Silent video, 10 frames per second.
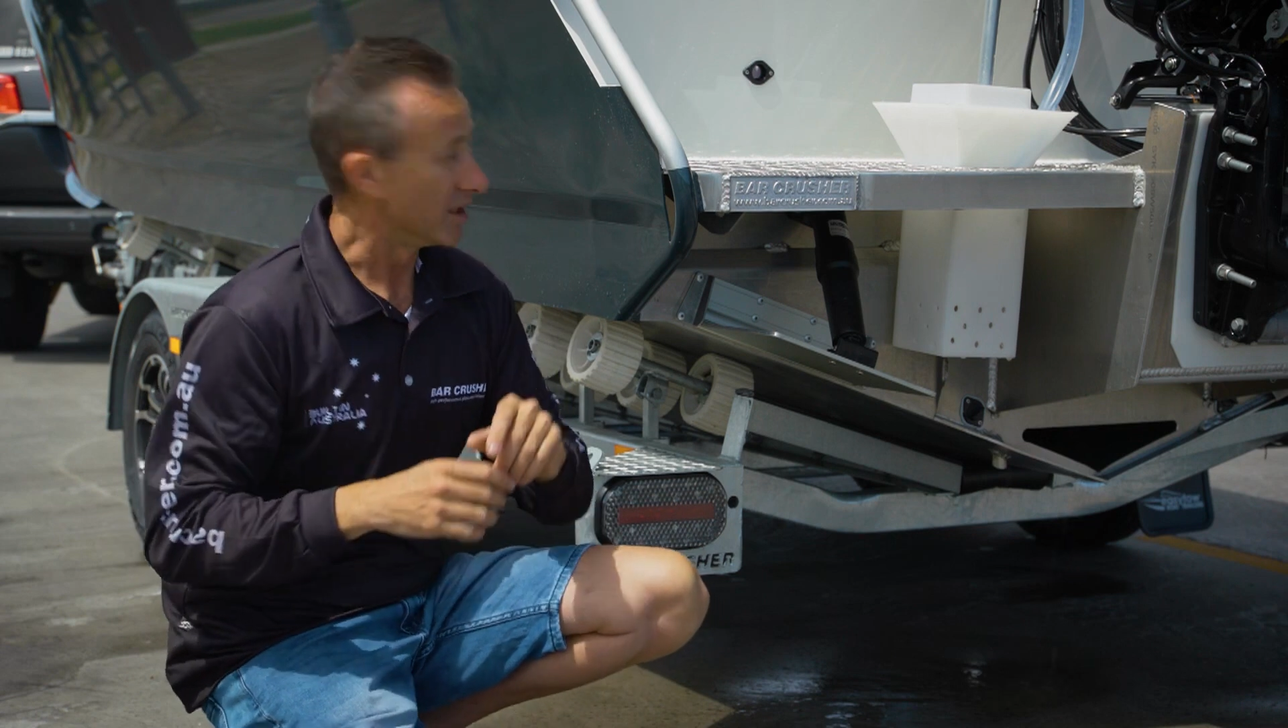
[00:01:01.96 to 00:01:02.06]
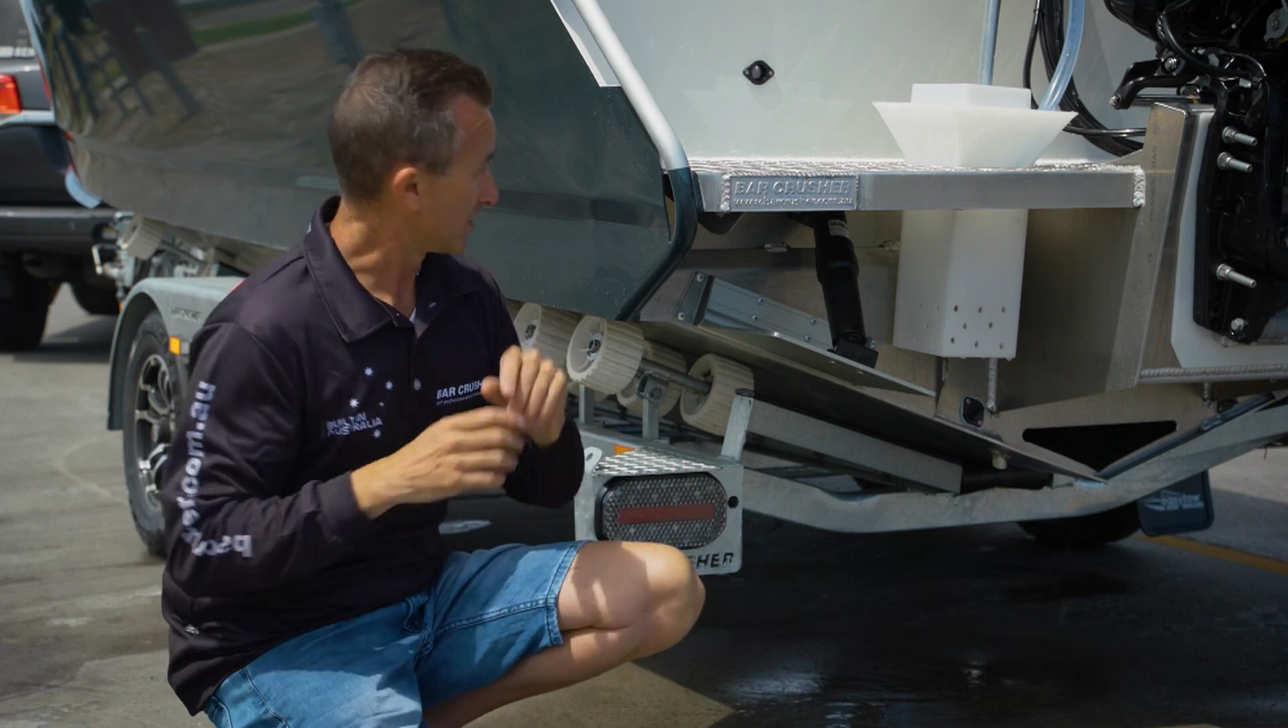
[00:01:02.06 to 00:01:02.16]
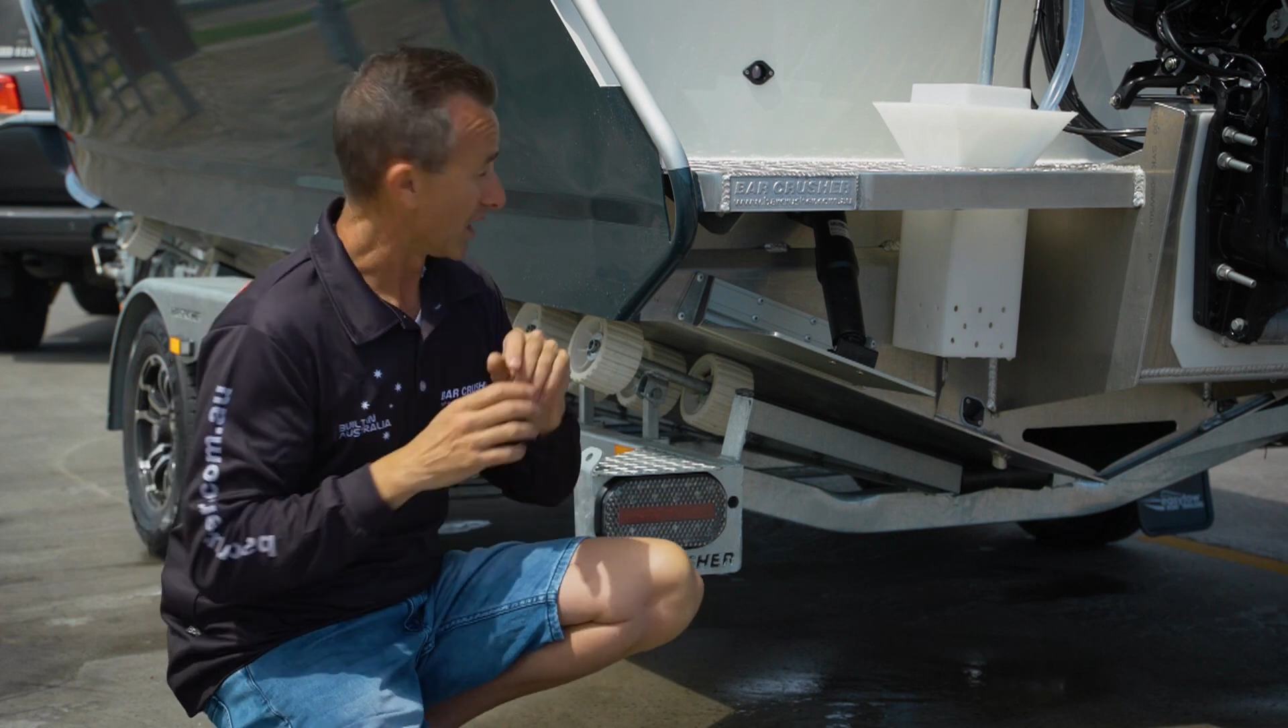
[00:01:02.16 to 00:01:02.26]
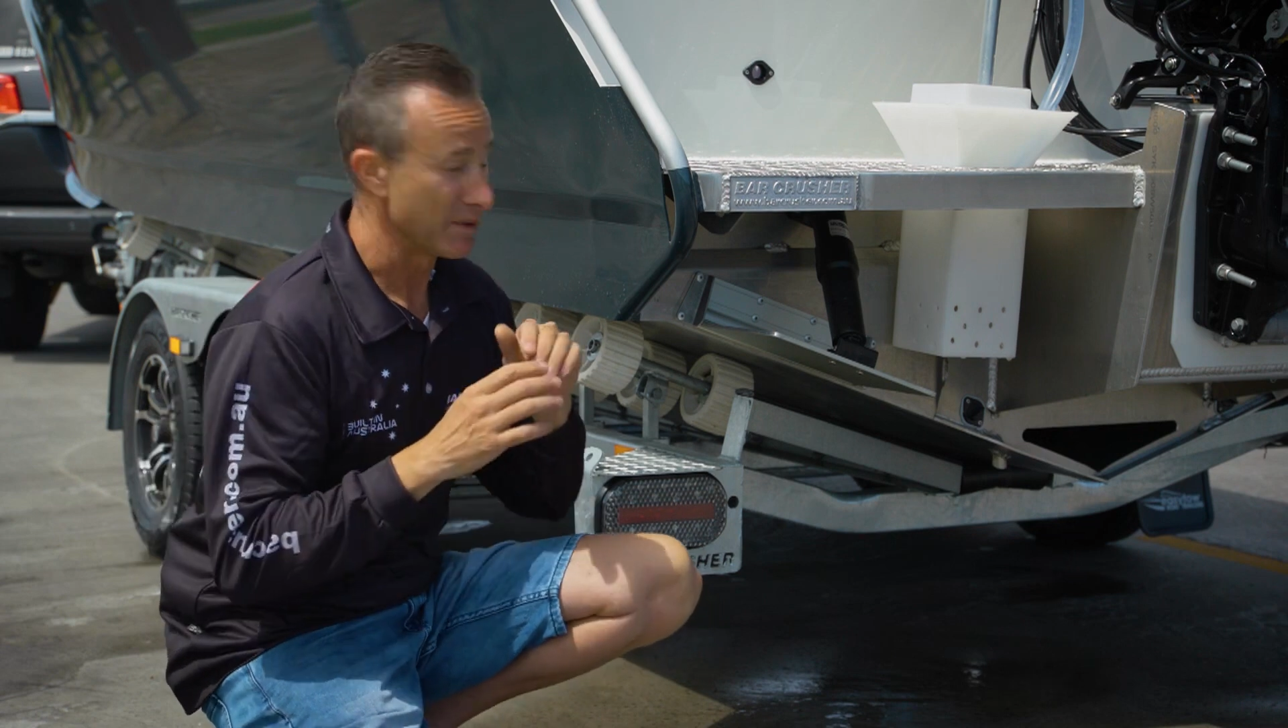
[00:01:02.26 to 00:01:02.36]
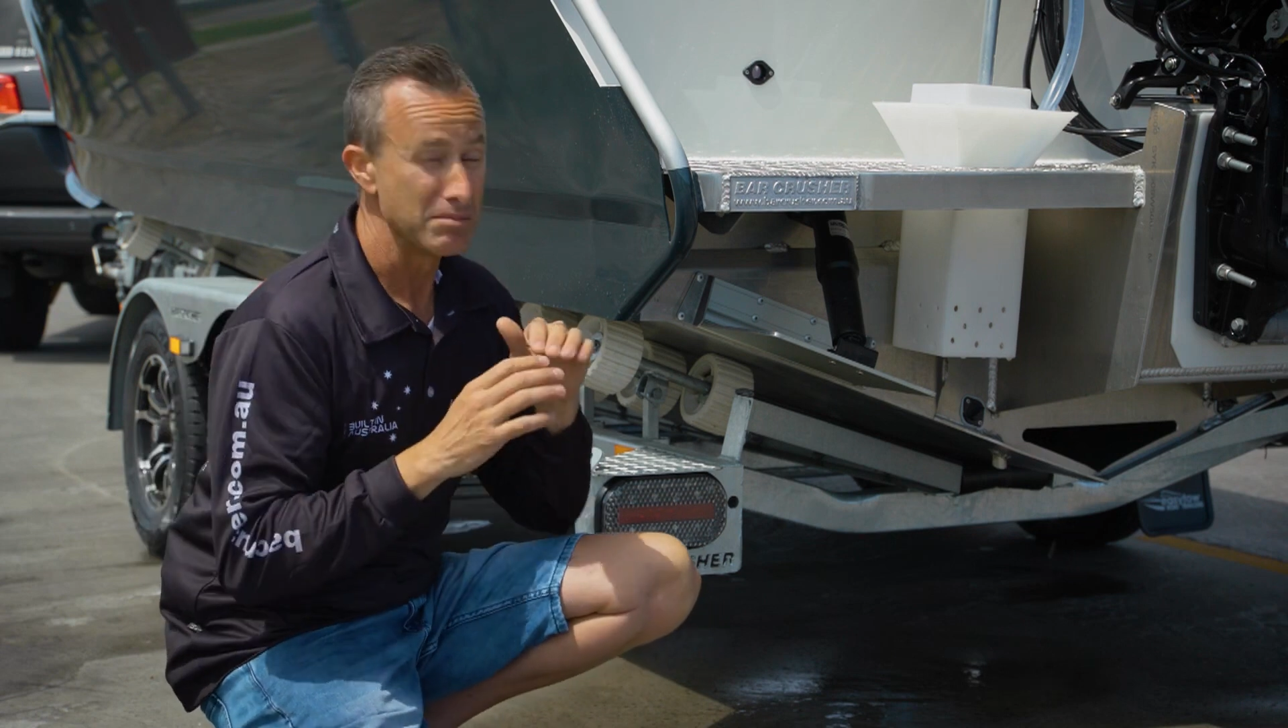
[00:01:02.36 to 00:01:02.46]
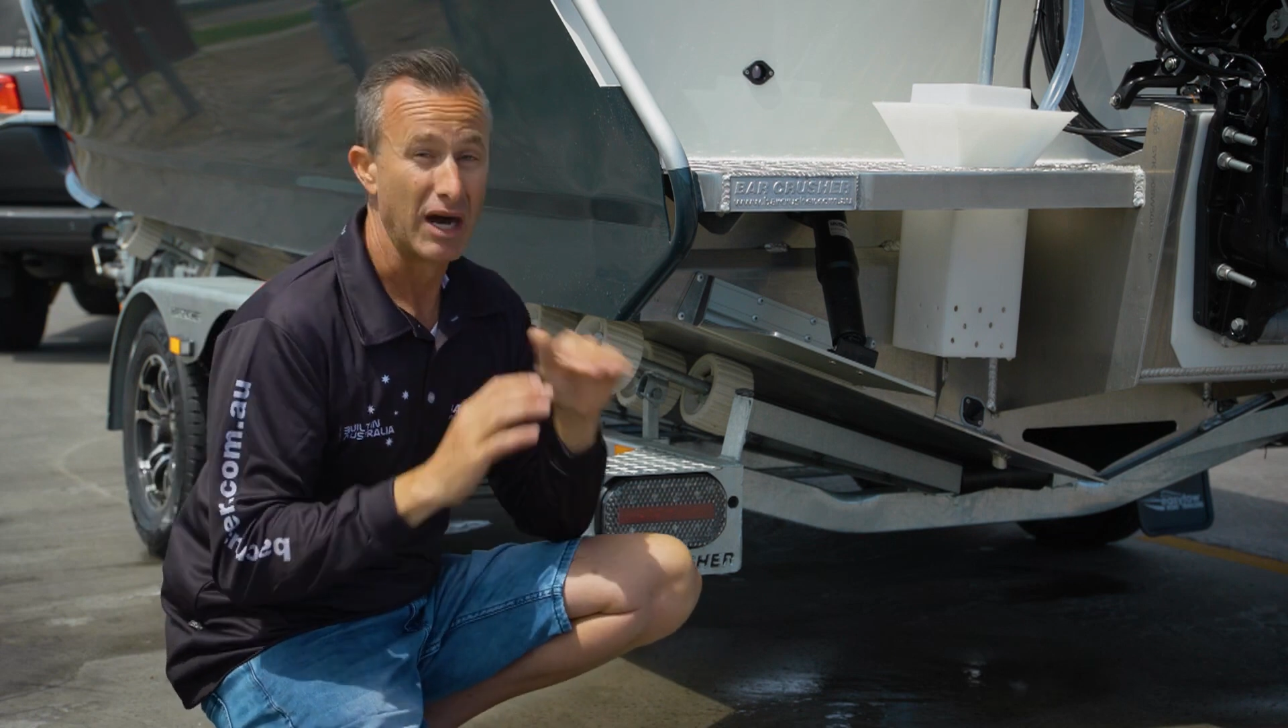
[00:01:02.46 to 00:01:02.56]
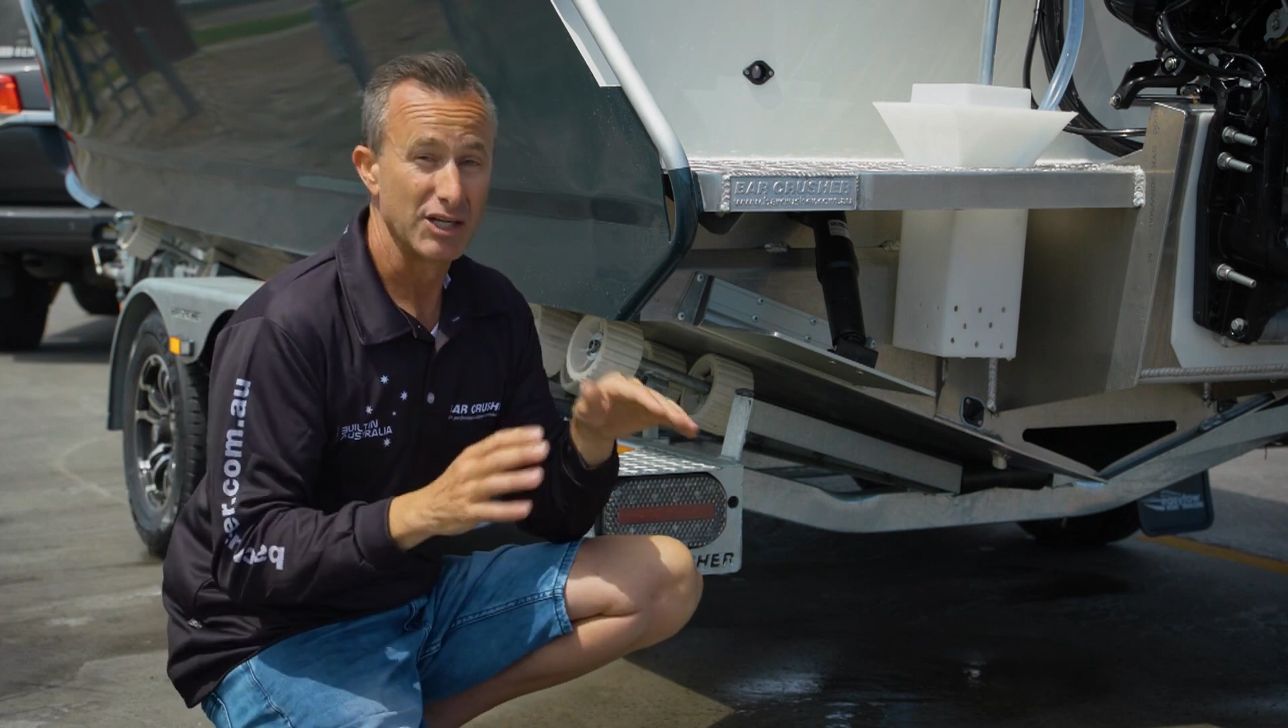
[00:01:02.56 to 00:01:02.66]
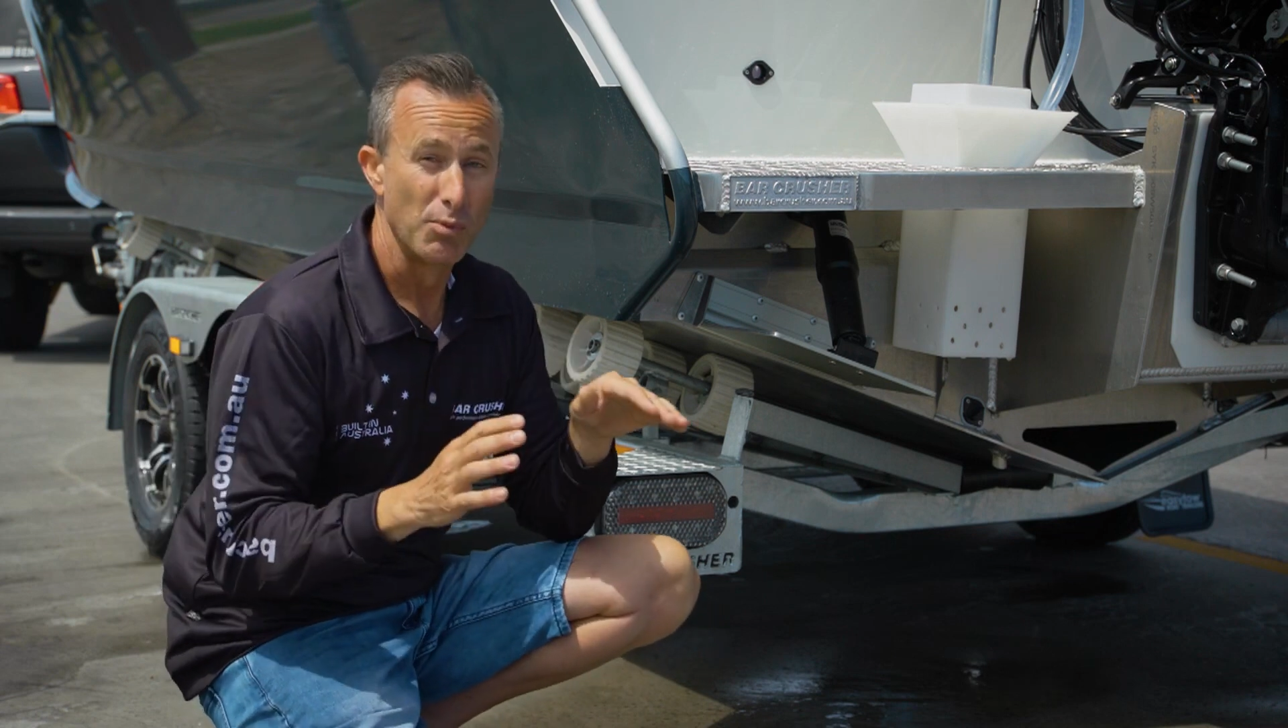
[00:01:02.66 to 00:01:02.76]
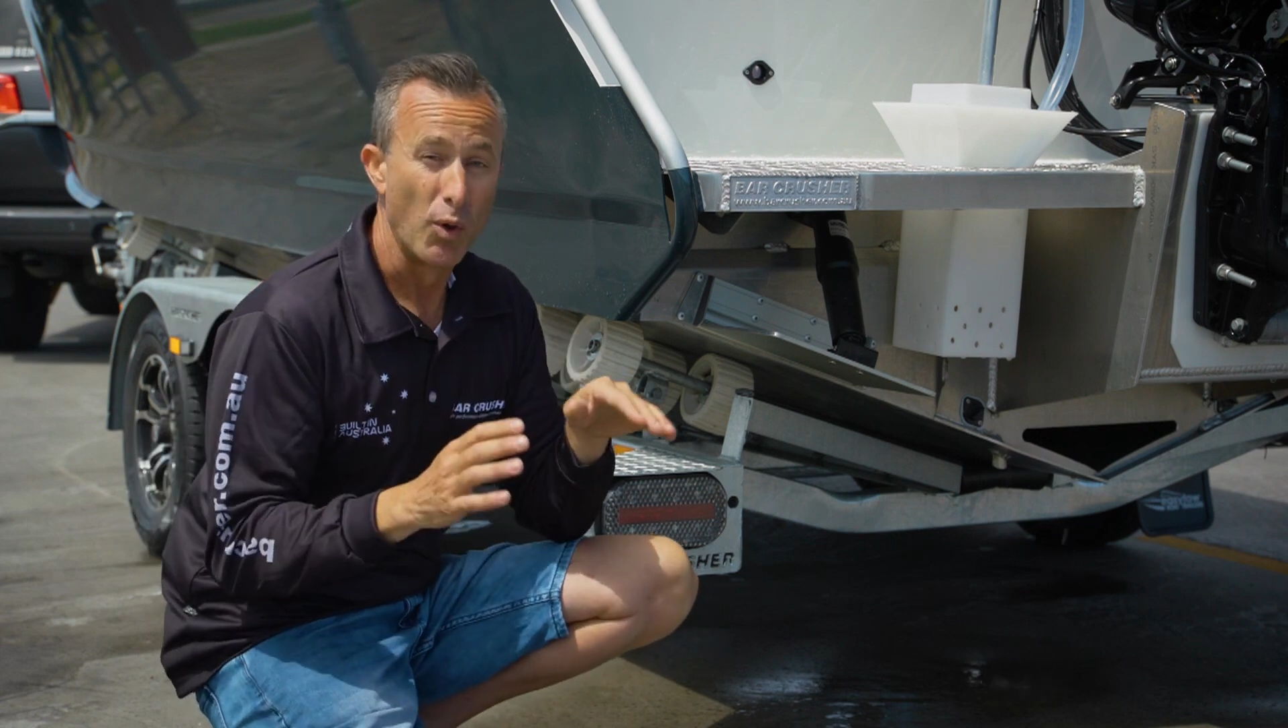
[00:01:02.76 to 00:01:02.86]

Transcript: it's going to be much